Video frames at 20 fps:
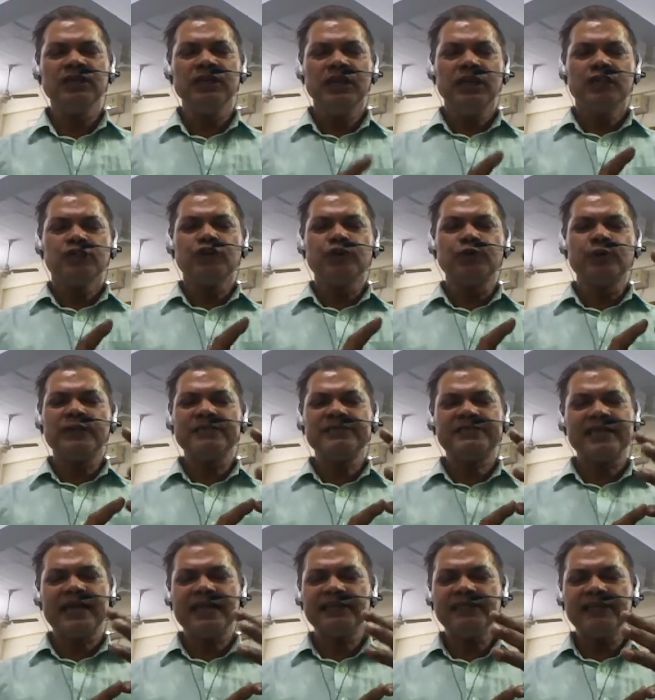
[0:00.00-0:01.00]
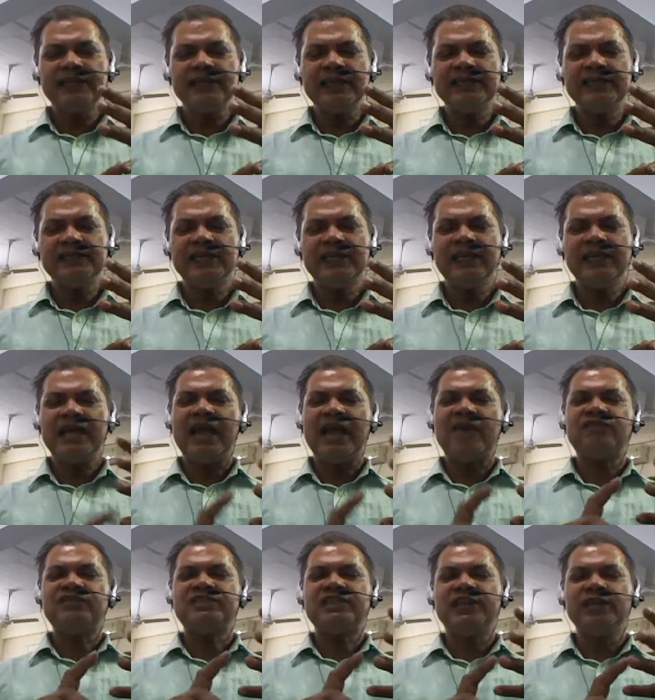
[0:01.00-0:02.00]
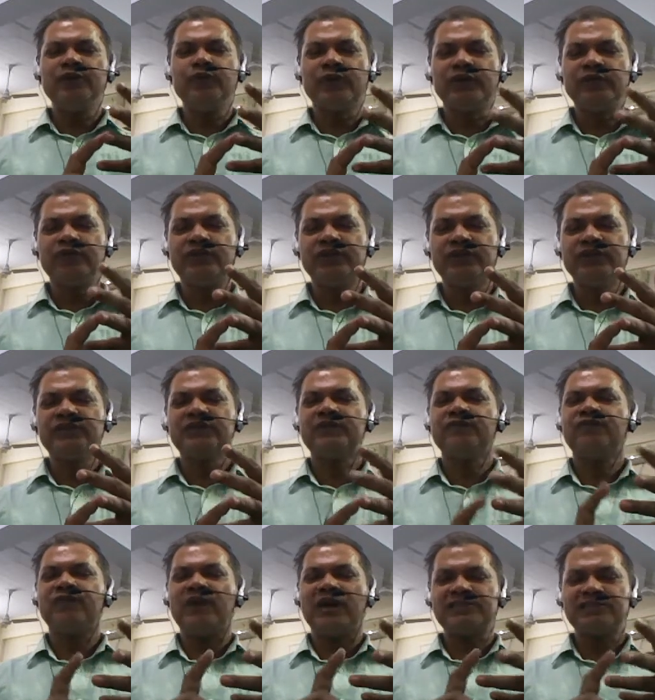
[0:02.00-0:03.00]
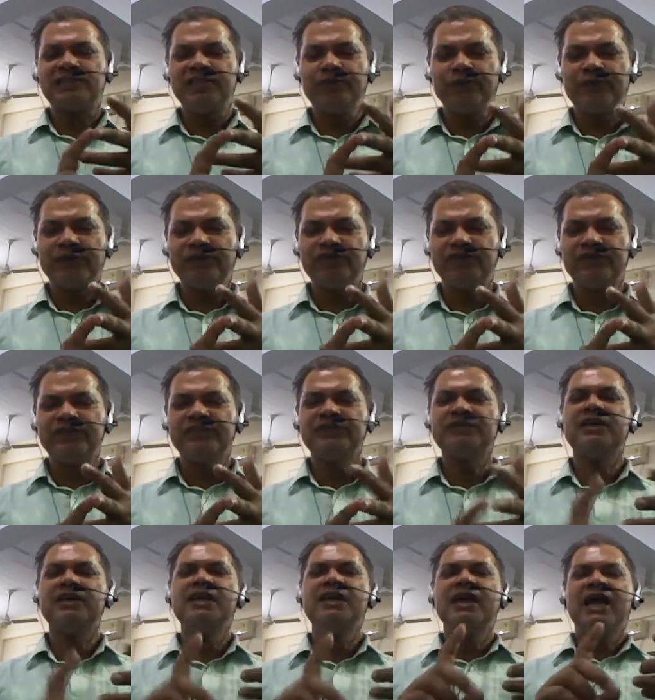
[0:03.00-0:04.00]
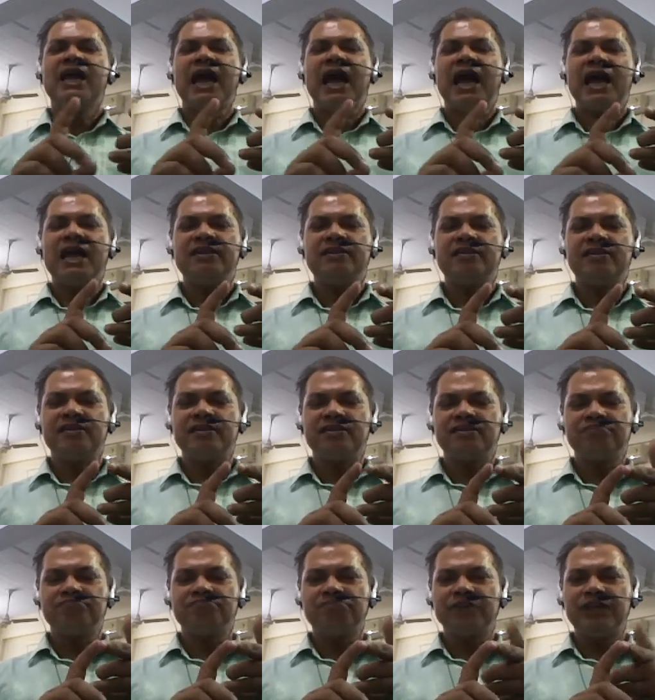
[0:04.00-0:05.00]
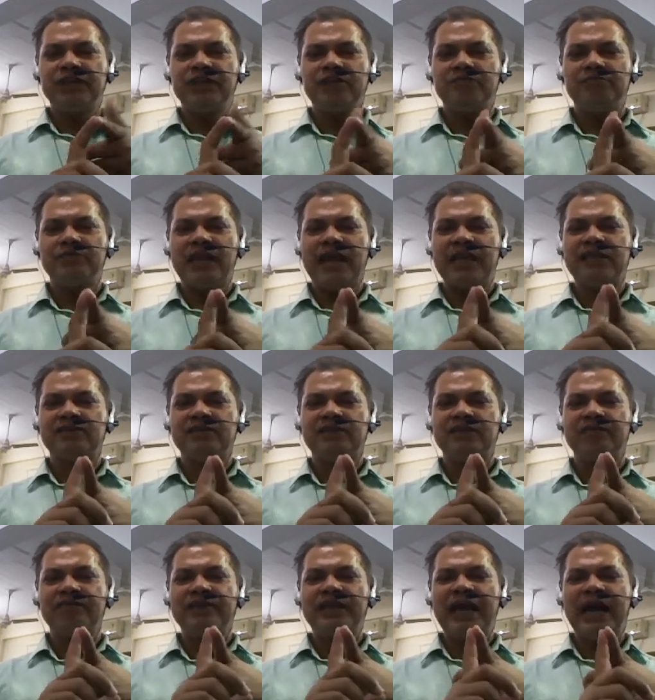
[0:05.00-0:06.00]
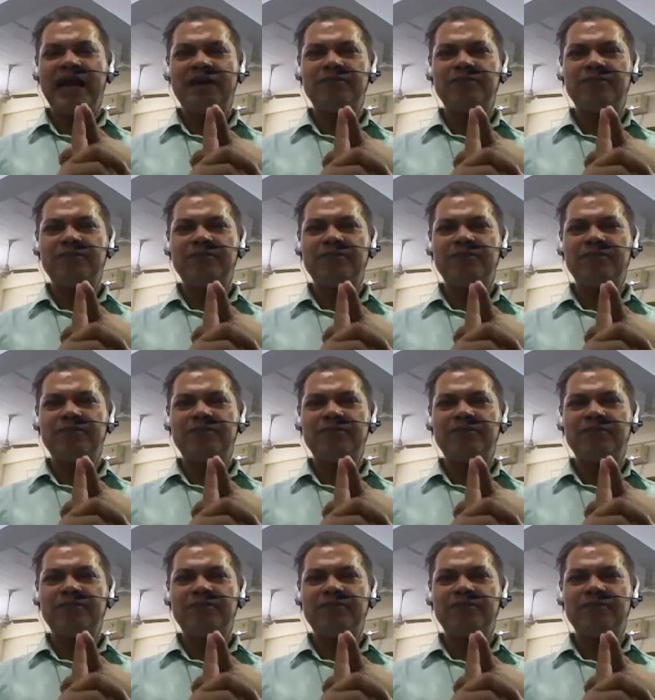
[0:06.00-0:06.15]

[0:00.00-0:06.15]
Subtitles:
So you can share the data easily, efficiently you can work, fastly you can work, and we have